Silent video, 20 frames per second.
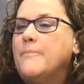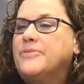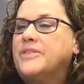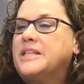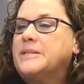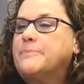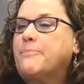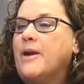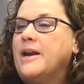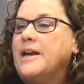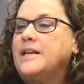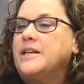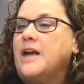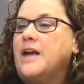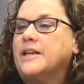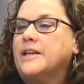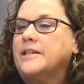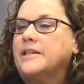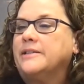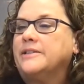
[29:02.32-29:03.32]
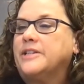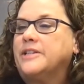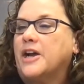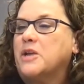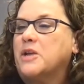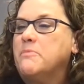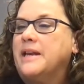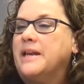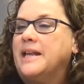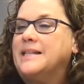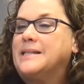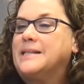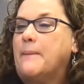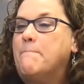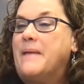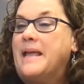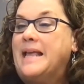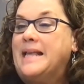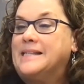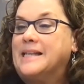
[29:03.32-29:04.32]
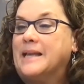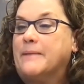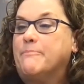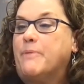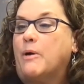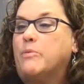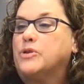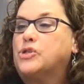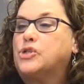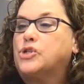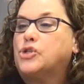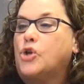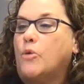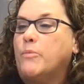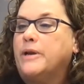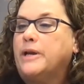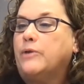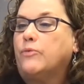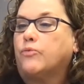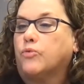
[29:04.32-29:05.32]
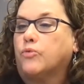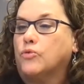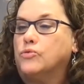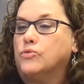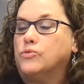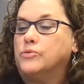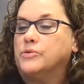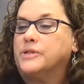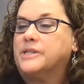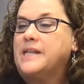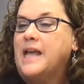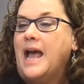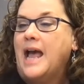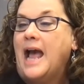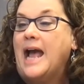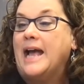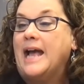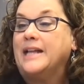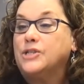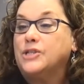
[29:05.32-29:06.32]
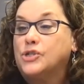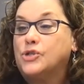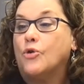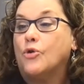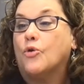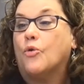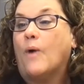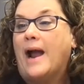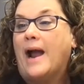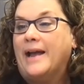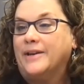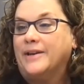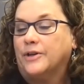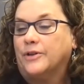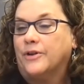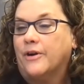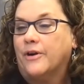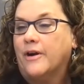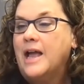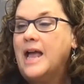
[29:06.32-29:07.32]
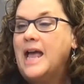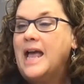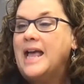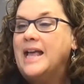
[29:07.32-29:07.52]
This branding document is amazing, but with so many rules and so granular,